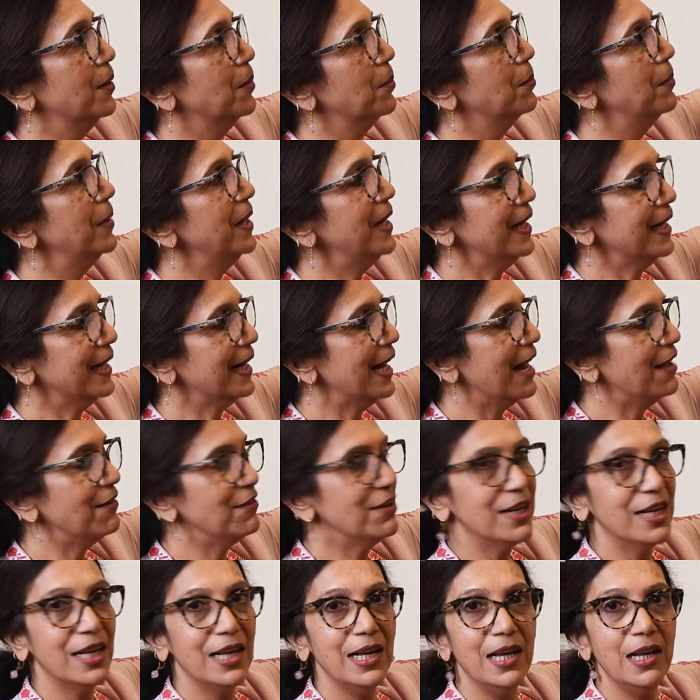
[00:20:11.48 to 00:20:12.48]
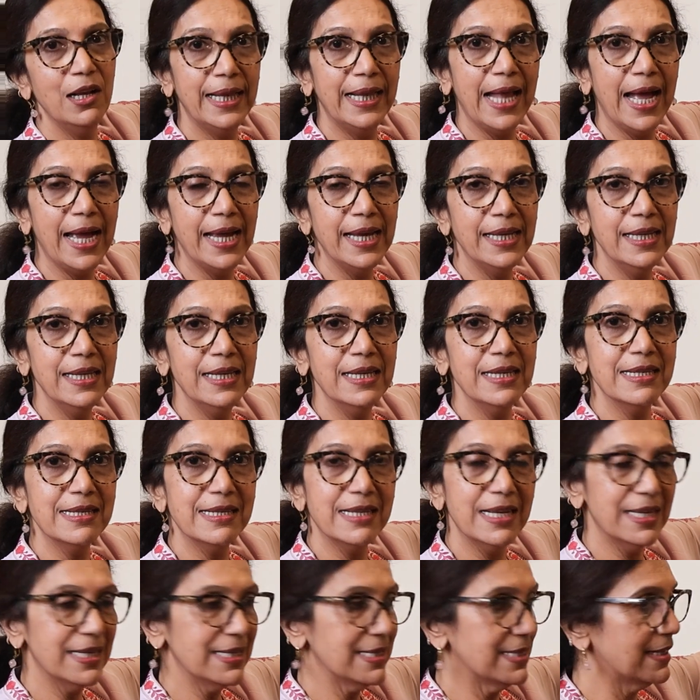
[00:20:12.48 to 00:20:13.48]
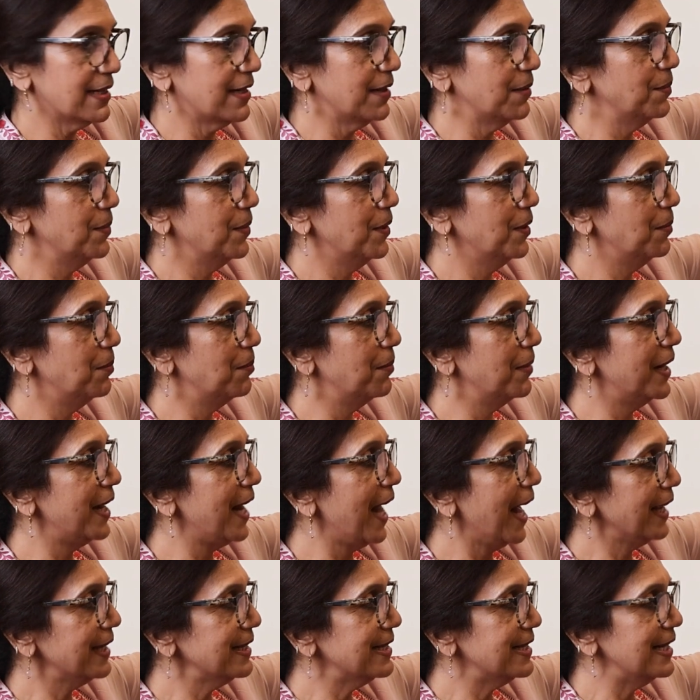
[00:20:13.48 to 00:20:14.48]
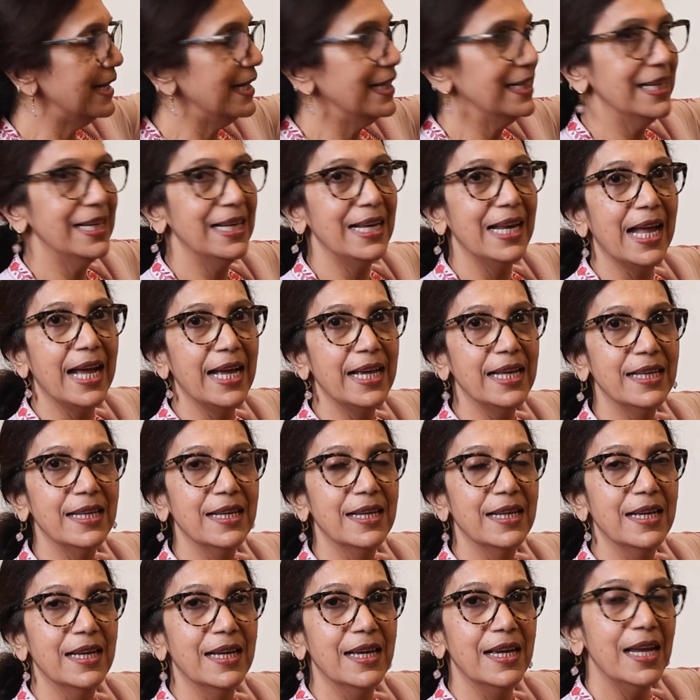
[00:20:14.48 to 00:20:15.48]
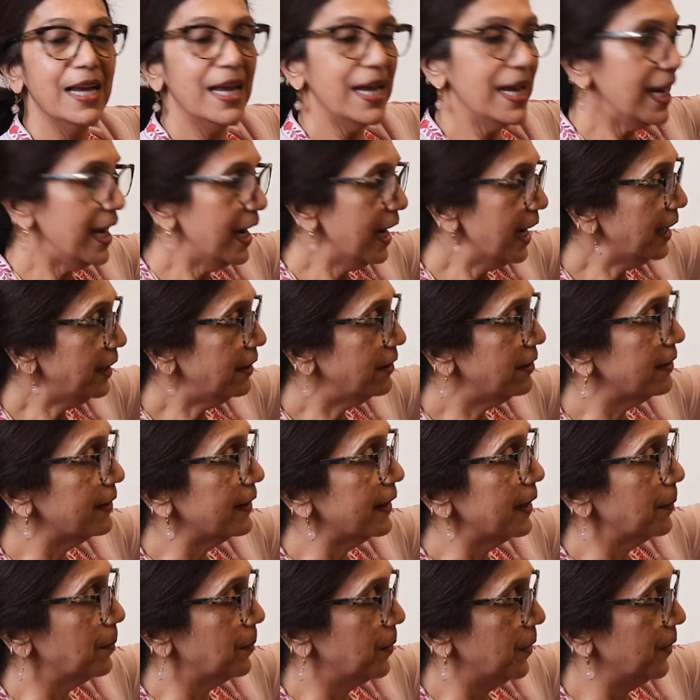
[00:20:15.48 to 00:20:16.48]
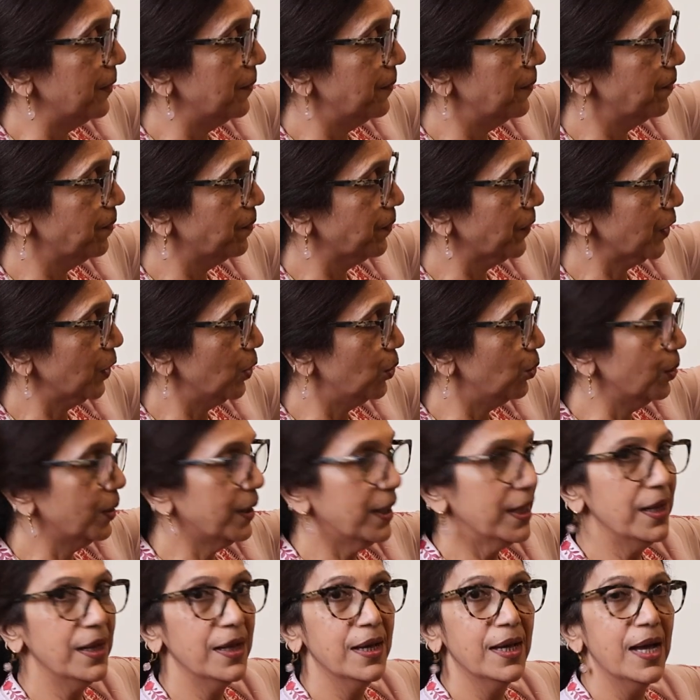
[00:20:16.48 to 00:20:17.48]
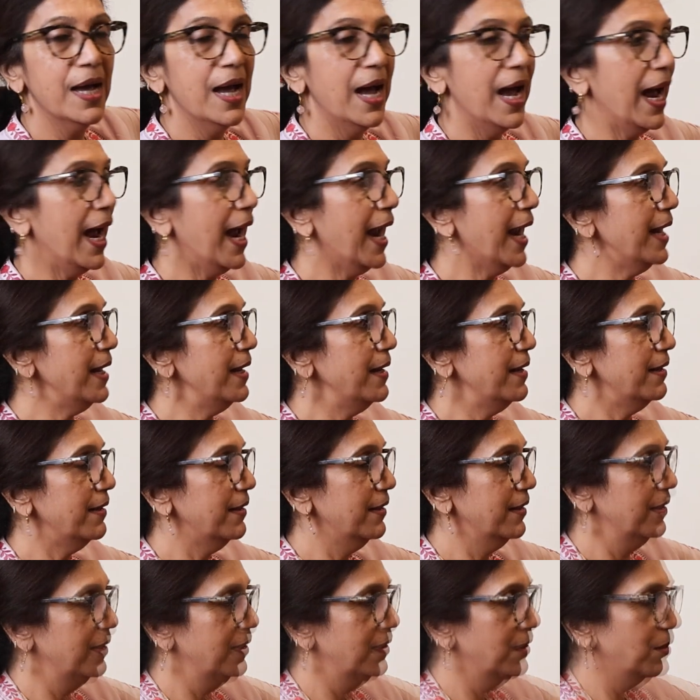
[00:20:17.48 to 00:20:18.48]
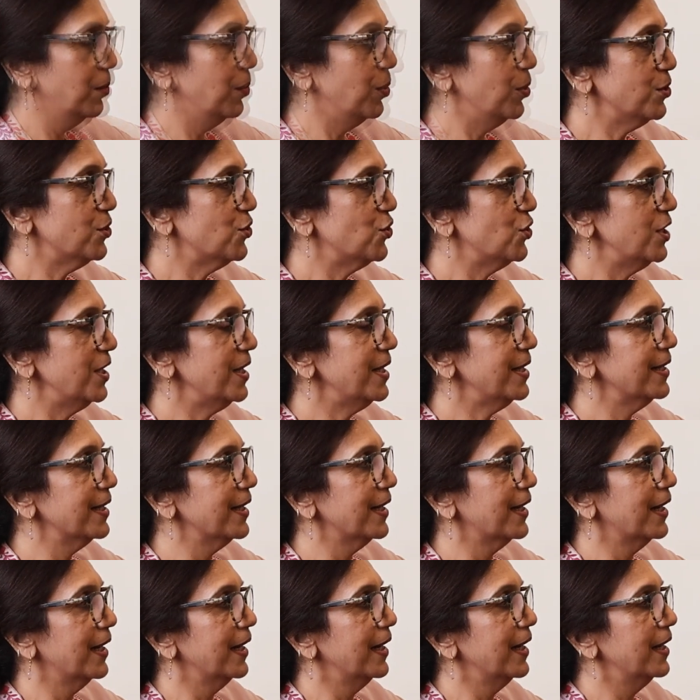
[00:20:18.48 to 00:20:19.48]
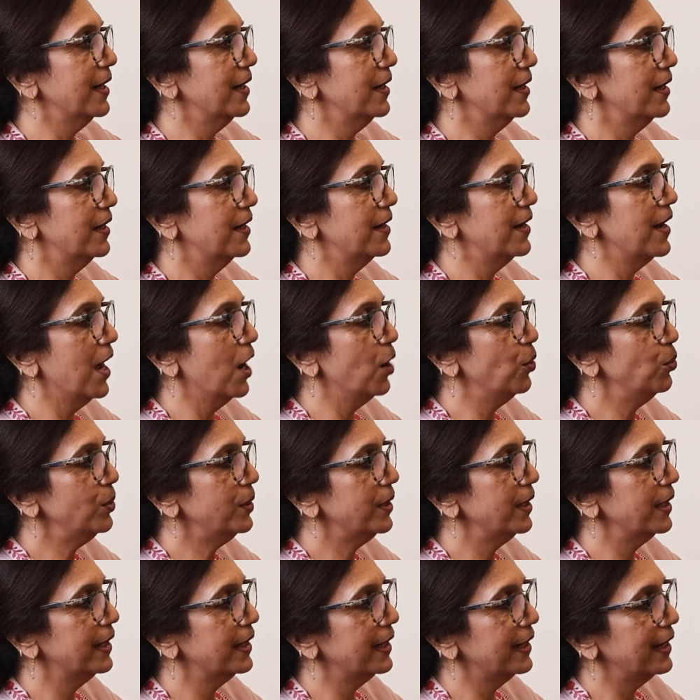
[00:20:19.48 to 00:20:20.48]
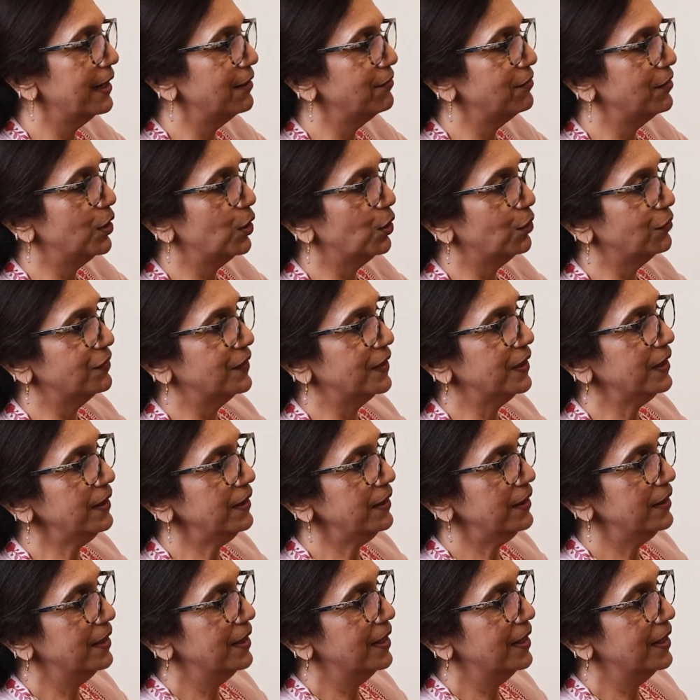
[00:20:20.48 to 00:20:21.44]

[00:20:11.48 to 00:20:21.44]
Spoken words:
mid-clavicular line 6th rib, mid-axillary line 8th rib, okay, and posteriorly down till the level of the